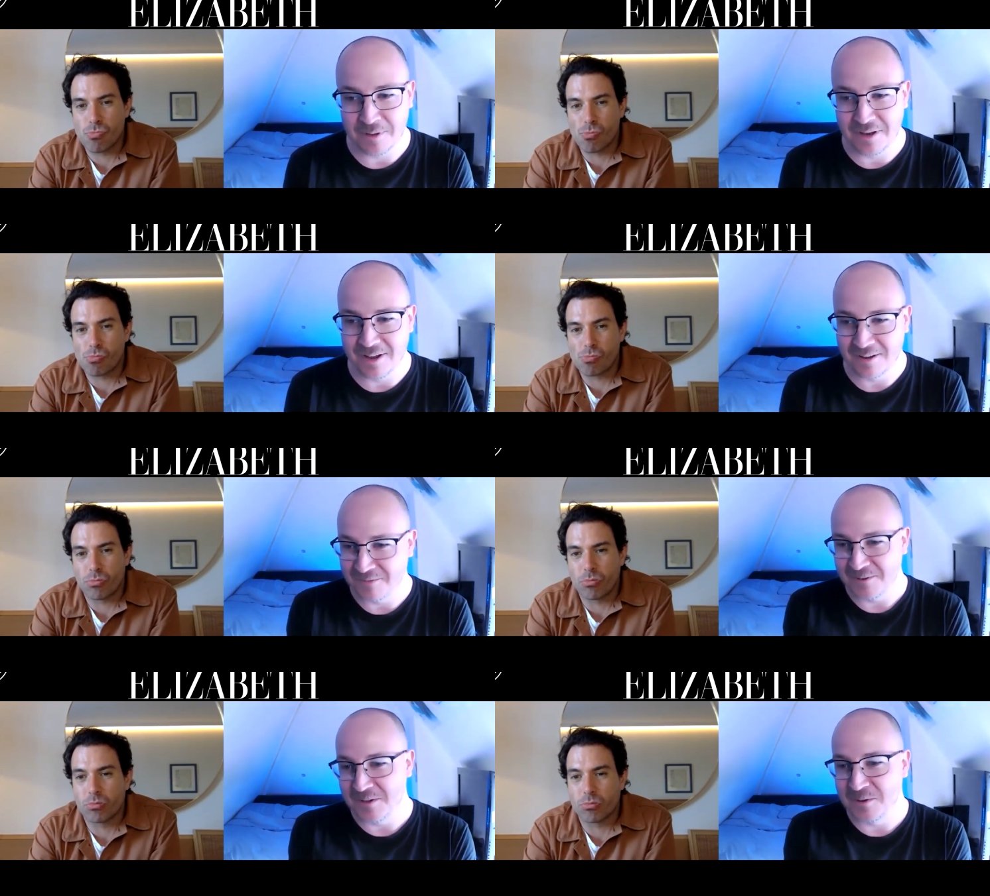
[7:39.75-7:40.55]
Speaker 1: And uh,
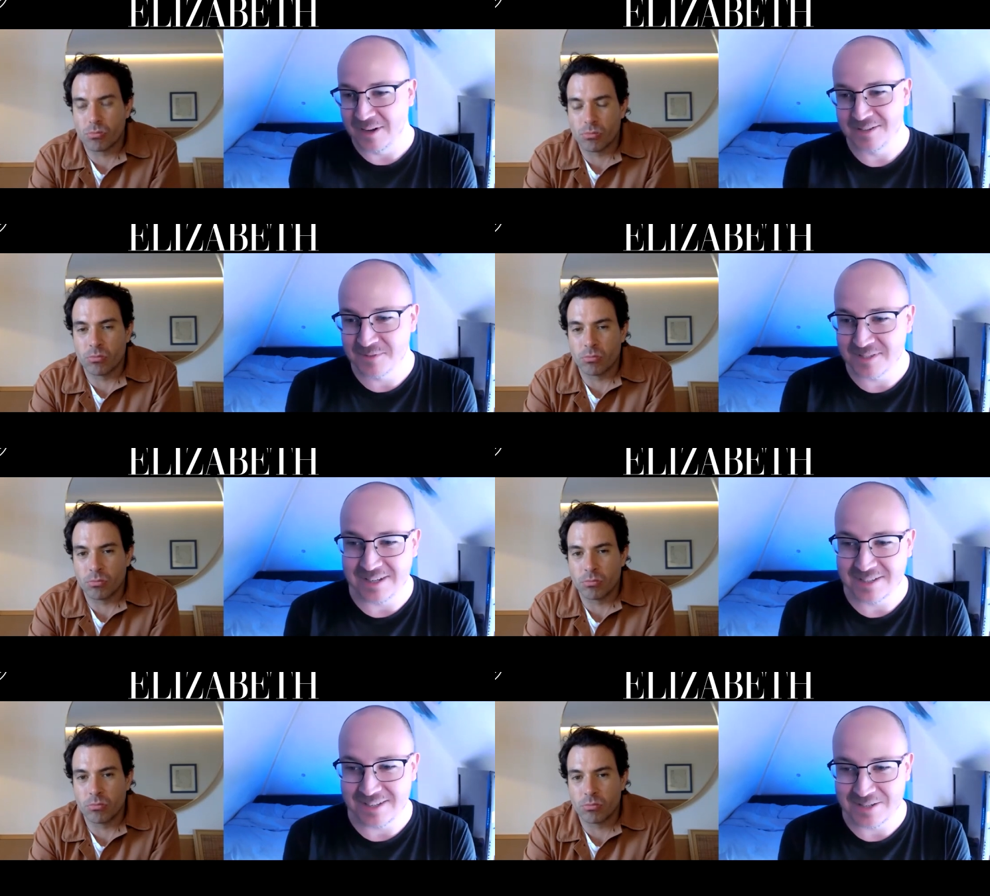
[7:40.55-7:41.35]
for you guys, obviously,
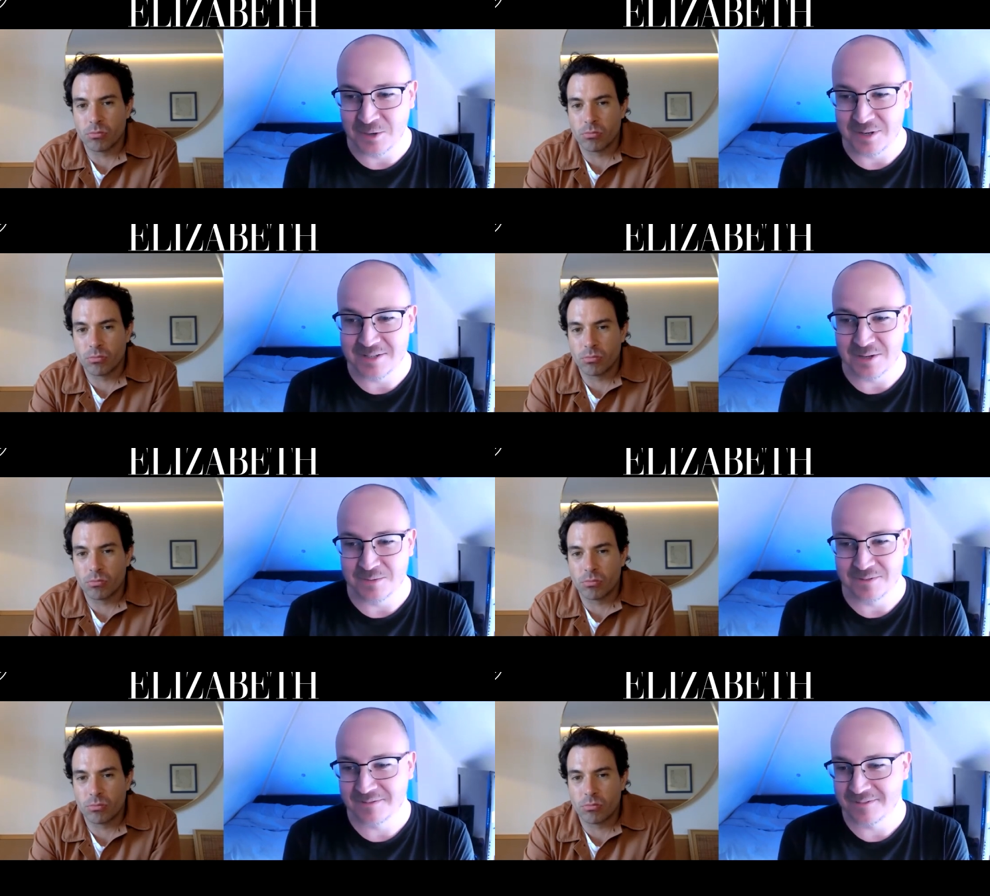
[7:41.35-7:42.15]
it's it's good in
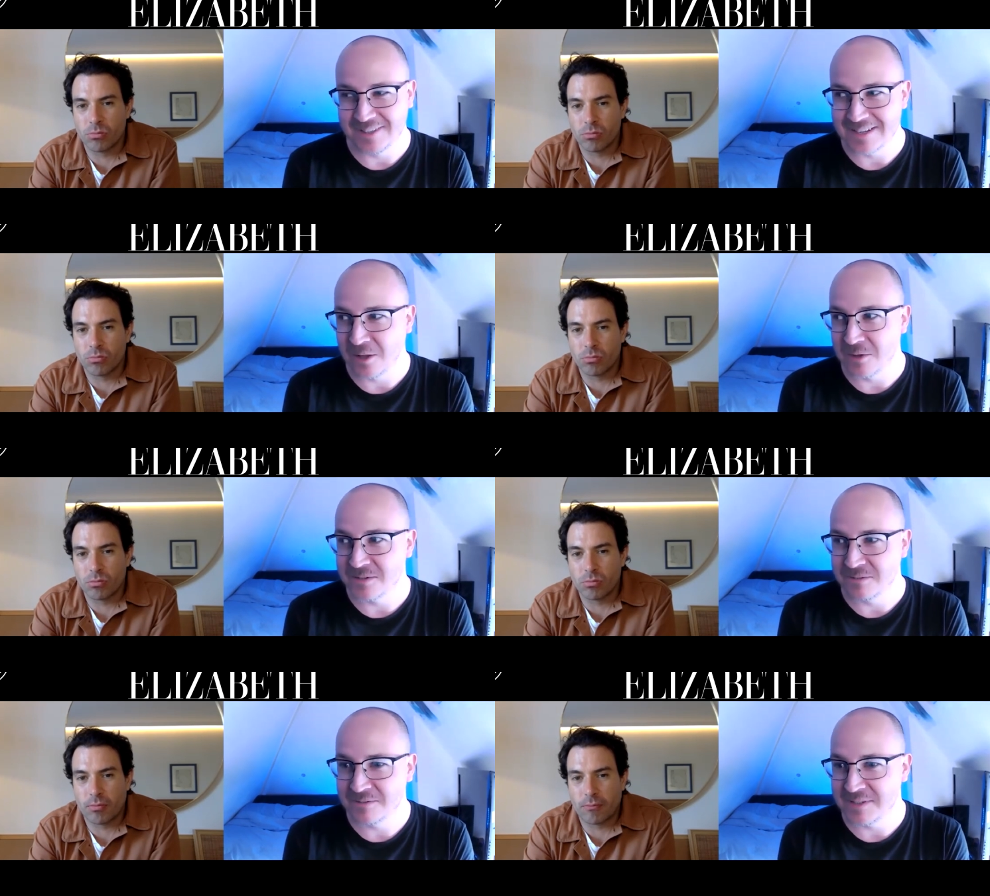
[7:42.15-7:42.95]
terms of there's
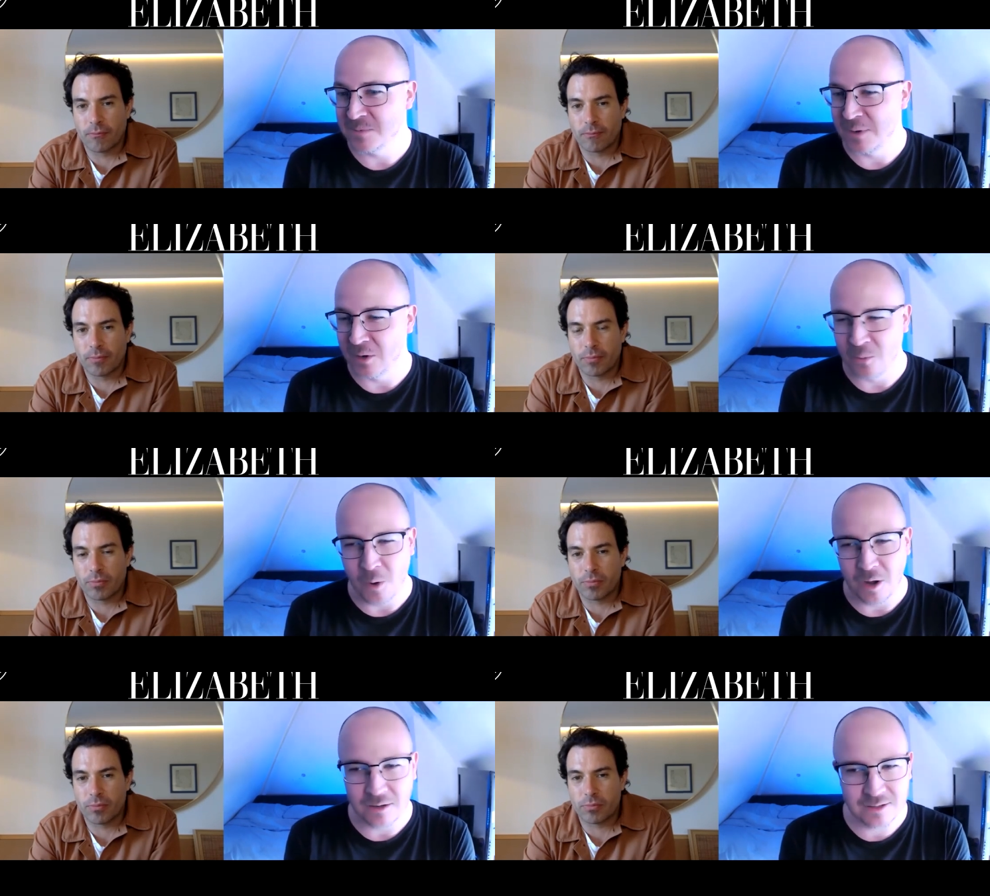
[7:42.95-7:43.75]
lots of seems to be a lot of
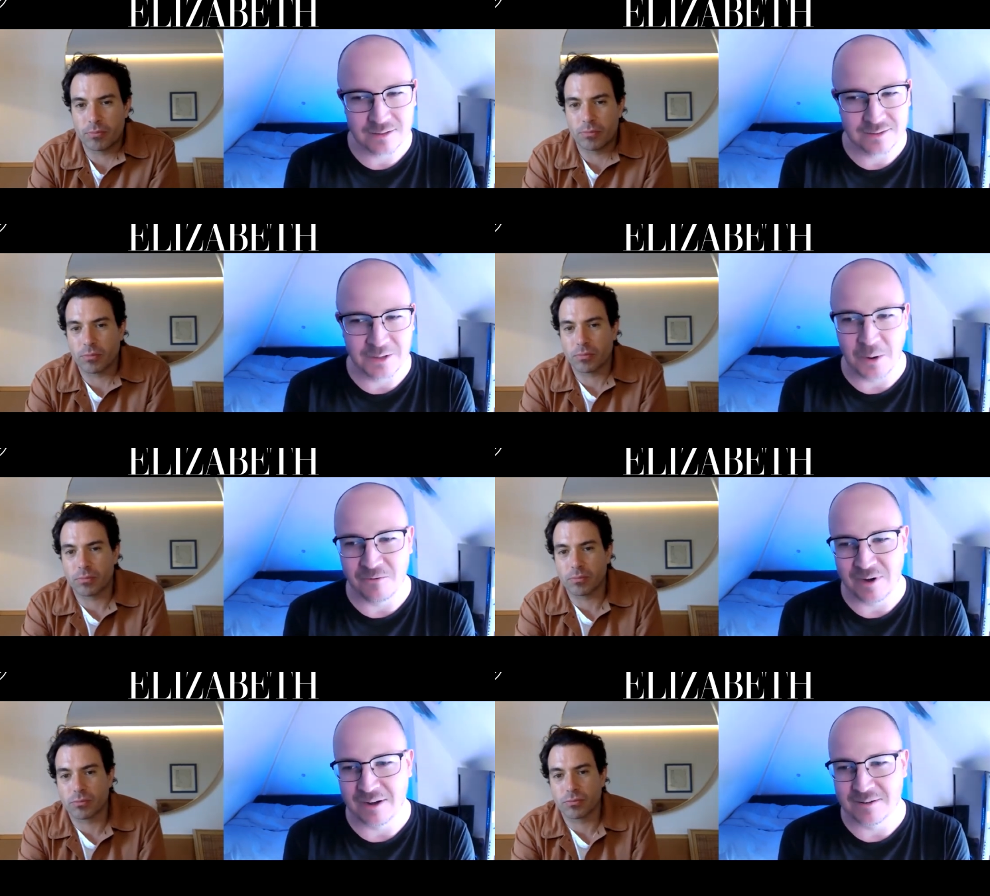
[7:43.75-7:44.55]
work going
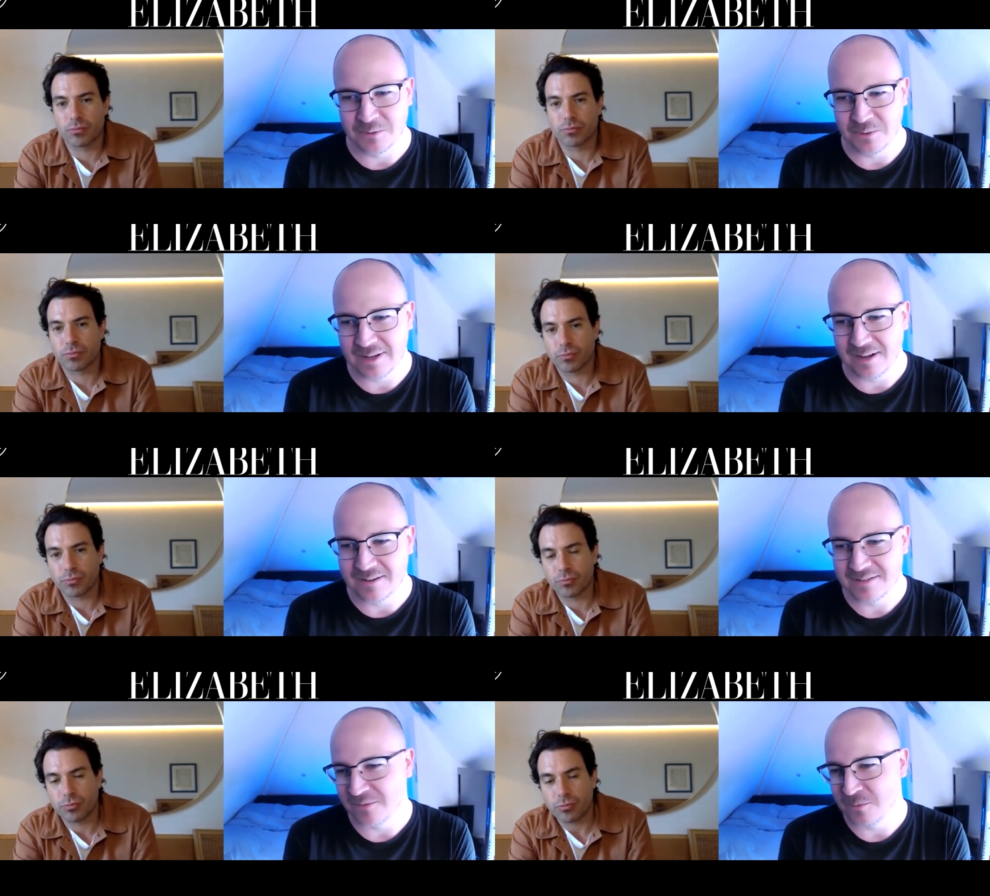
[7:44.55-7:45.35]
around and all that
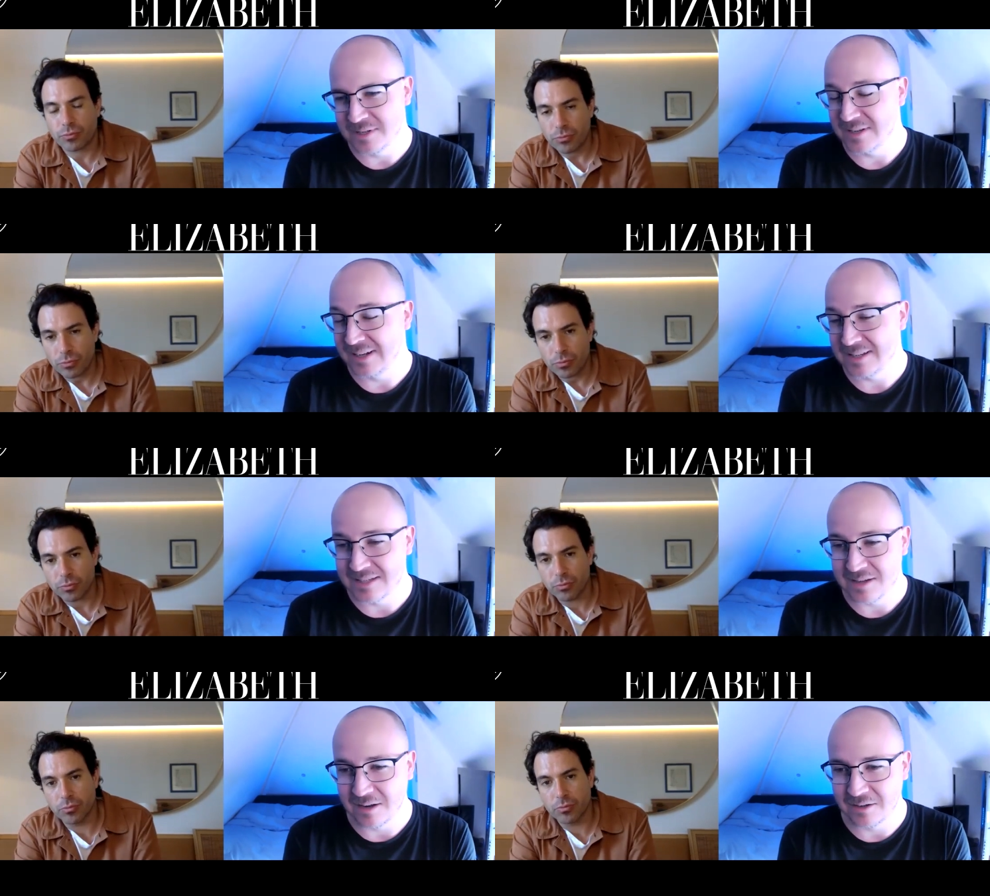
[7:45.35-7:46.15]
kind of stuff, which is, I guess,
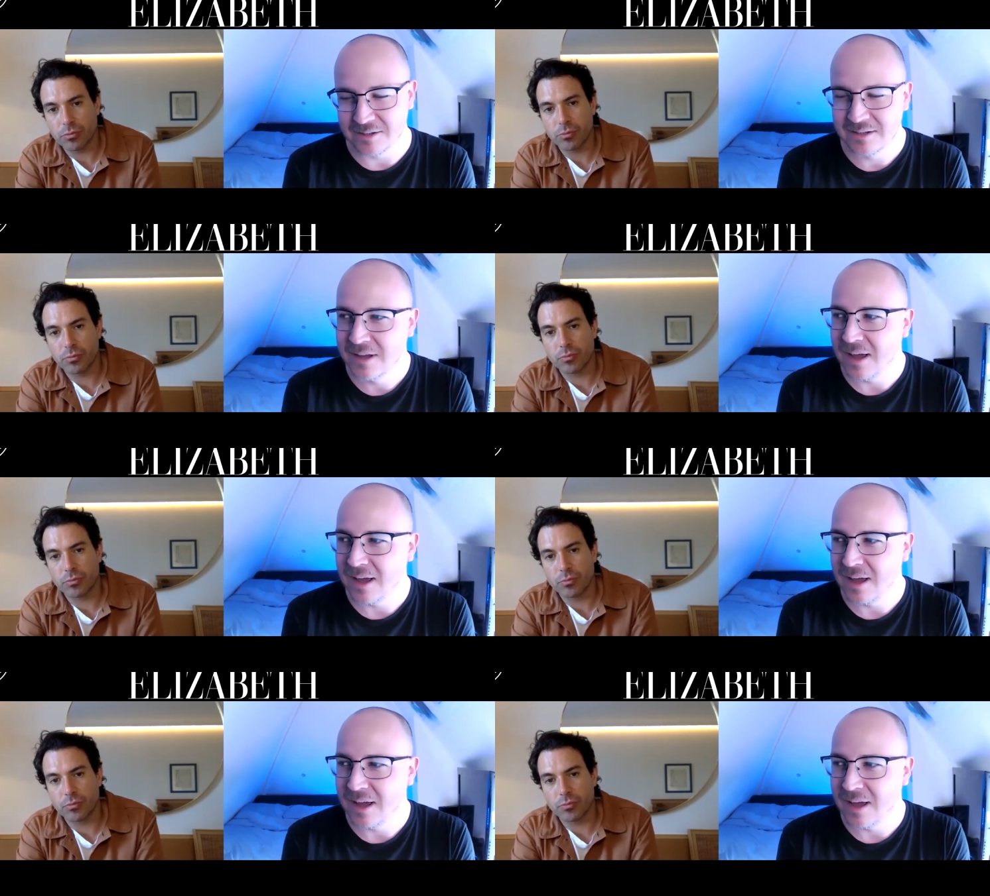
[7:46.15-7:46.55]
is kind of good.